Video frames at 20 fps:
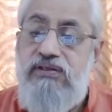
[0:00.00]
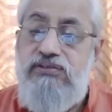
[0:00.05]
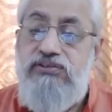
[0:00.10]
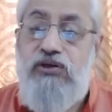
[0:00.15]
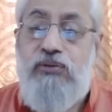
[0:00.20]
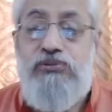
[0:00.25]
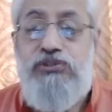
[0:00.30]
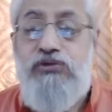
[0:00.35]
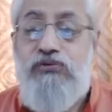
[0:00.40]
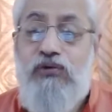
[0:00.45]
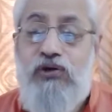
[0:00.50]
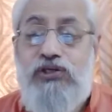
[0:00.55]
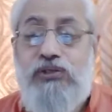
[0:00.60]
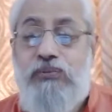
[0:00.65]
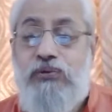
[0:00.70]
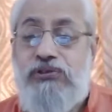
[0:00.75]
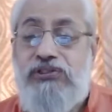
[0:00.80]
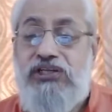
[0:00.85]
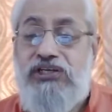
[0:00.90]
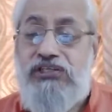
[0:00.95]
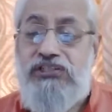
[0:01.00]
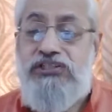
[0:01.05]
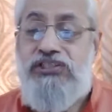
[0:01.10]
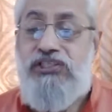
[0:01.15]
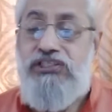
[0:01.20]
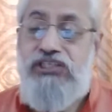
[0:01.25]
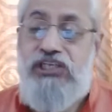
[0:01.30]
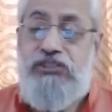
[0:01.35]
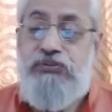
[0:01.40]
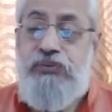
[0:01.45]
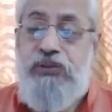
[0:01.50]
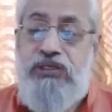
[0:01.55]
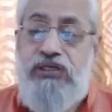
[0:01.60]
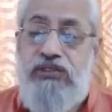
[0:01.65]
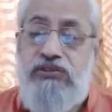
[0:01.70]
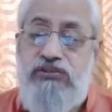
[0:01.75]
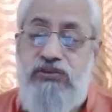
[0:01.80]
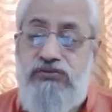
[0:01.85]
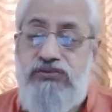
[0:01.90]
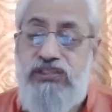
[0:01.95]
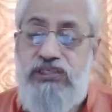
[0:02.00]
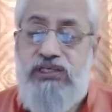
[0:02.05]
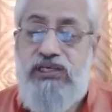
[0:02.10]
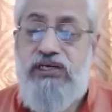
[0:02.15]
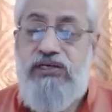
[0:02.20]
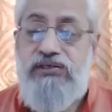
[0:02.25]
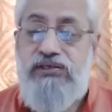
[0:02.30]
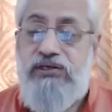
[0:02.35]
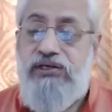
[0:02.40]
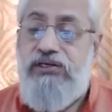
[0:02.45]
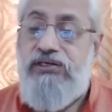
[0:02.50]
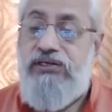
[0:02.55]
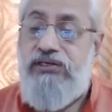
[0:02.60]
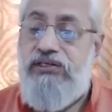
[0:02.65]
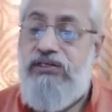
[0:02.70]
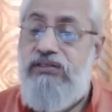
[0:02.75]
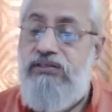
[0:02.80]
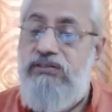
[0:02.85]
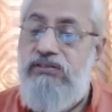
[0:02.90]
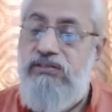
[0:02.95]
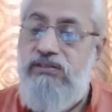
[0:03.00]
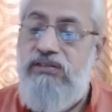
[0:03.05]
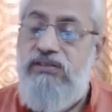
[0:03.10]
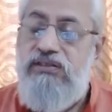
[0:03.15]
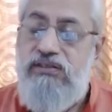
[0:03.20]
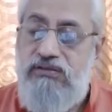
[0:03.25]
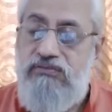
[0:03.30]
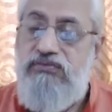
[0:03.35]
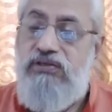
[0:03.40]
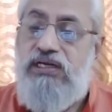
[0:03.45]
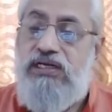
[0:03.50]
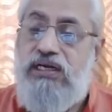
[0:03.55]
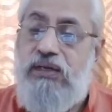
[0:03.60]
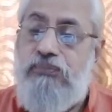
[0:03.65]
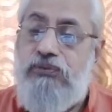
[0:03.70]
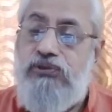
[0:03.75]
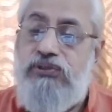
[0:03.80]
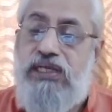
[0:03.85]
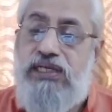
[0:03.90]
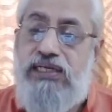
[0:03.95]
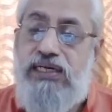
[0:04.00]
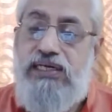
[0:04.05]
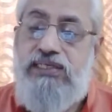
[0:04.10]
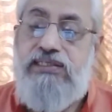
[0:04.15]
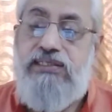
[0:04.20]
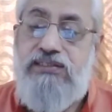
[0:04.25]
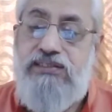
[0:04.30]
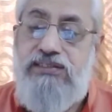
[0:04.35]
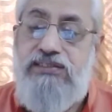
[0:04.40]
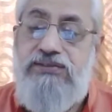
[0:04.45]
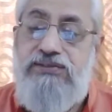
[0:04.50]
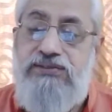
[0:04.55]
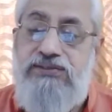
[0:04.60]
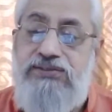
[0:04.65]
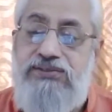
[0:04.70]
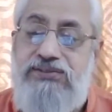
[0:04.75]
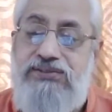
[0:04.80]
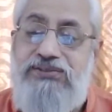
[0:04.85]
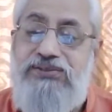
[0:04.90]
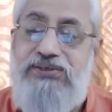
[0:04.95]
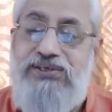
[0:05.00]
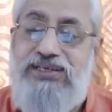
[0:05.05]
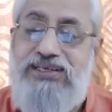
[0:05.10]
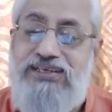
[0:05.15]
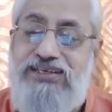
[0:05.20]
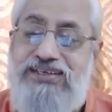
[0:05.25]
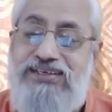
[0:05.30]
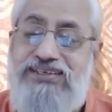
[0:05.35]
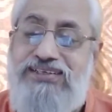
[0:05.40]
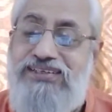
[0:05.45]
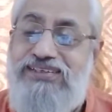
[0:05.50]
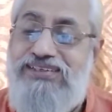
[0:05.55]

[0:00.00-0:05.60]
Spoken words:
Swamiji, what about the Rishi's experience of sitting under a tree? We'll come to that later. Okay.